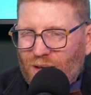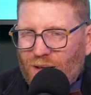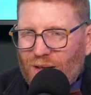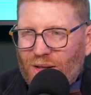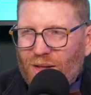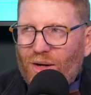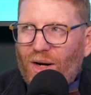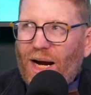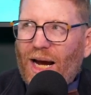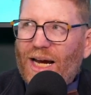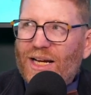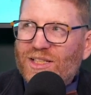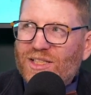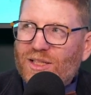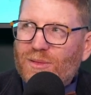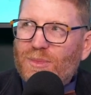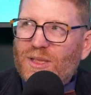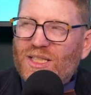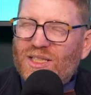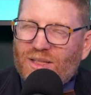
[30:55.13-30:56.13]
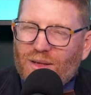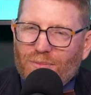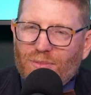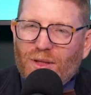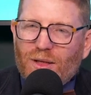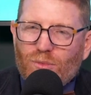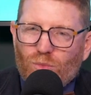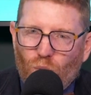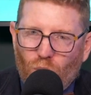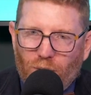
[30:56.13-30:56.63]
There has to be
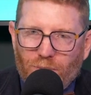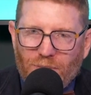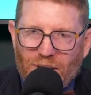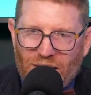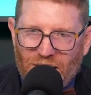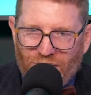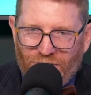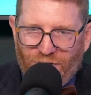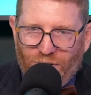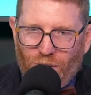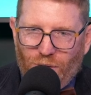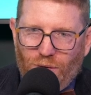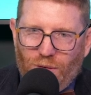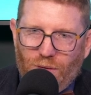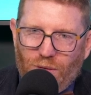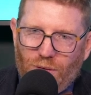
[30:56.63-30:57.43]
something more meaningful.